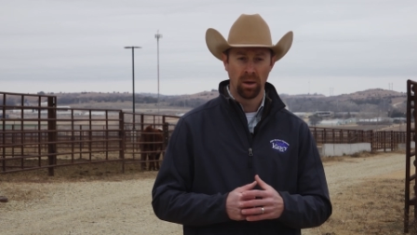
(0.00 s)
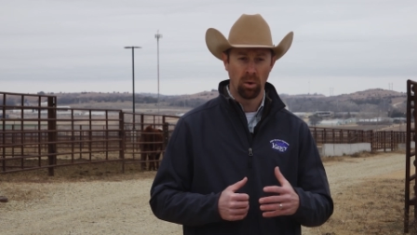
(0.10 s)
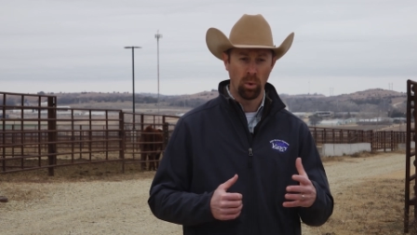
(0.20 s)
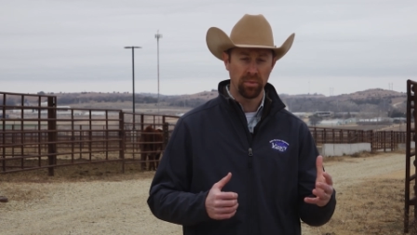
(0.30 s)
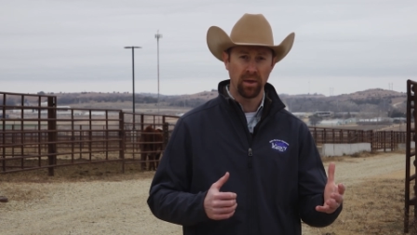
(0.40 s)

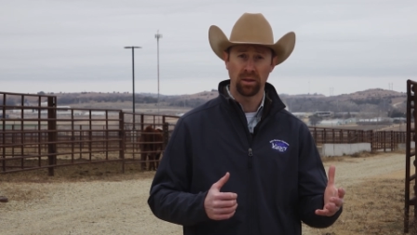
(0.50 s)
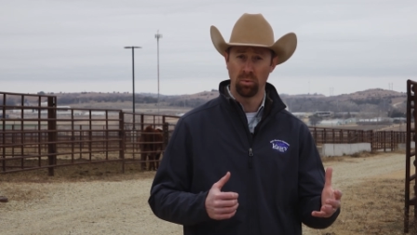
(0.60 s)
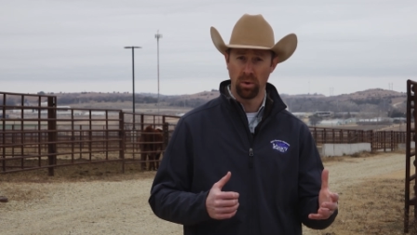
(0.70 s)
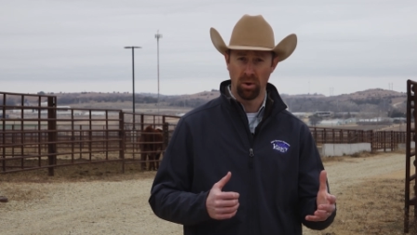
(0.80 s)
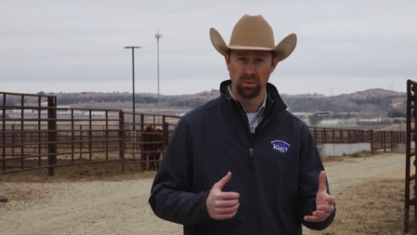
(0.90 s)
Uh, one thing that
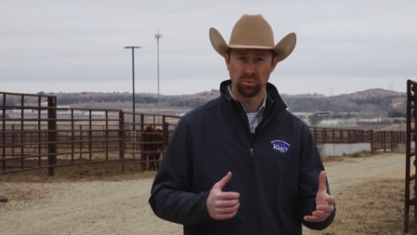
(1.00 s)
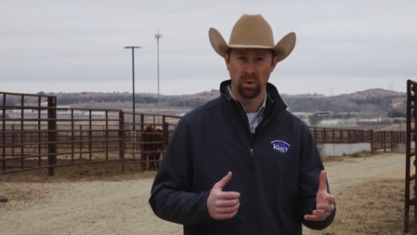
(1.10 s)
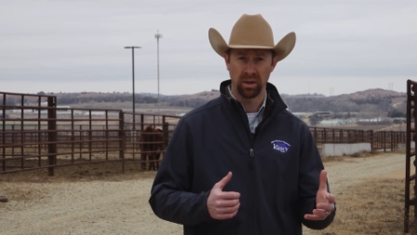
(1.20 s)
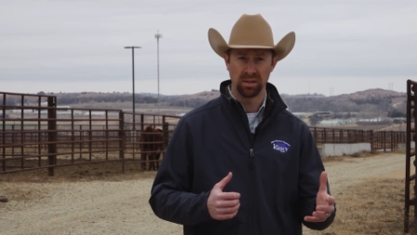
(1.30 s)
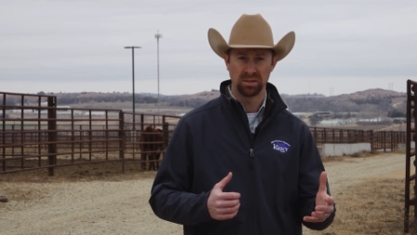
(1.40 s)
we always
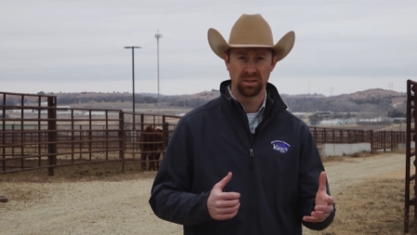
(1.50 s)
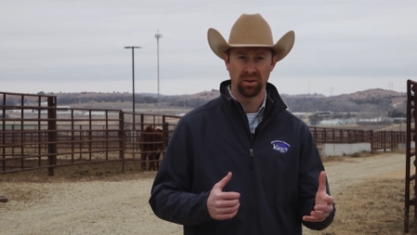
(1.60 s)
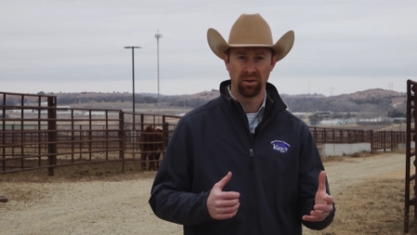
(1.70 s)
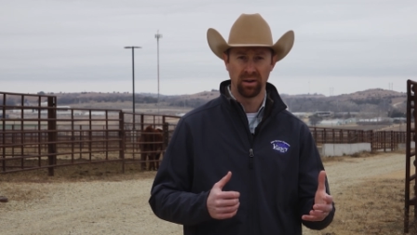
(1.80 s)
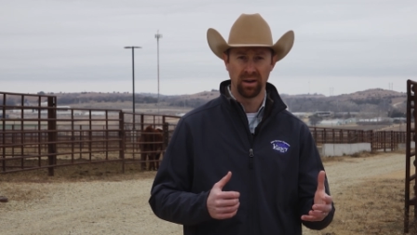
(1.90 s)
want to
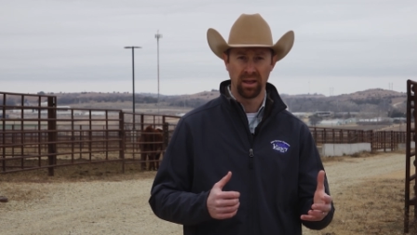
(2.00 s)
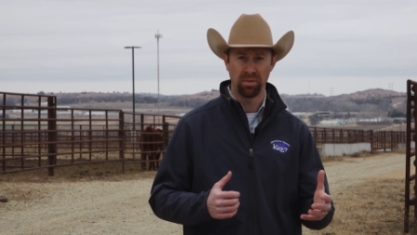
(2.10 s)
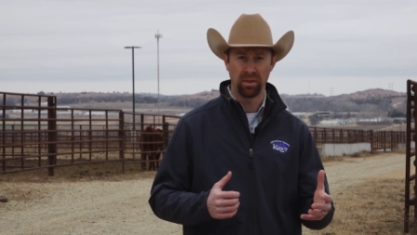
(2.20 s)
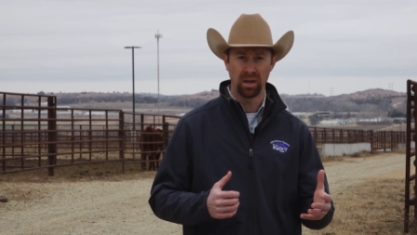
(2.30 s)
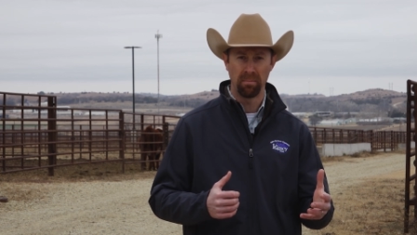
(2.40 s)
consider and,
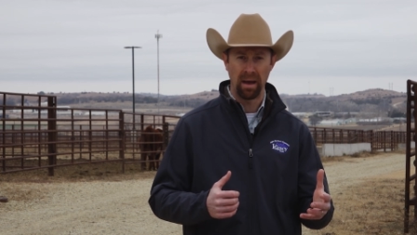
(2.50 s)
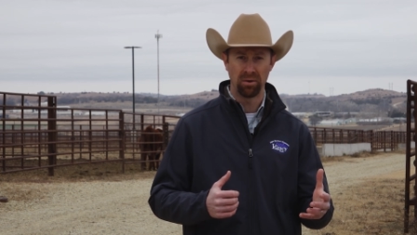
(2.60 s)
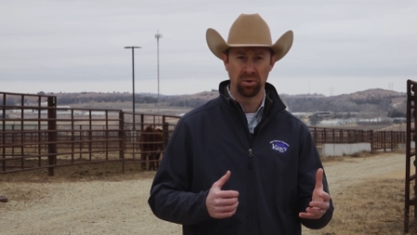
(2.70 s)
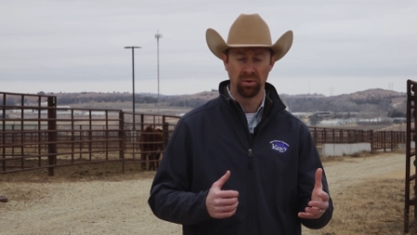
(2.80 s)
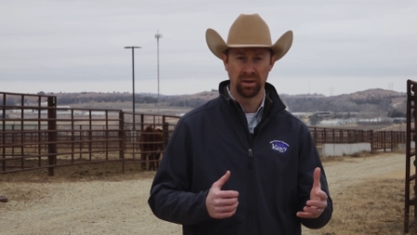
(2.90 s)
and think
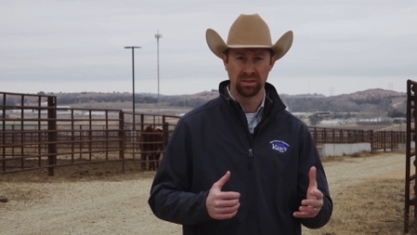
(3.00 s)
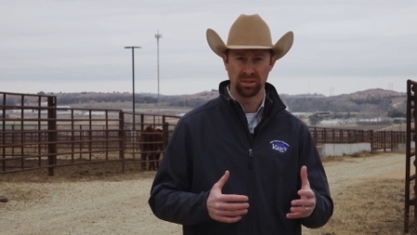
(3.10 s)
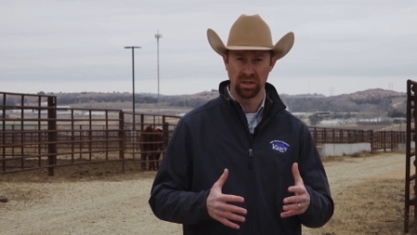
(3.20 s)
about doing is,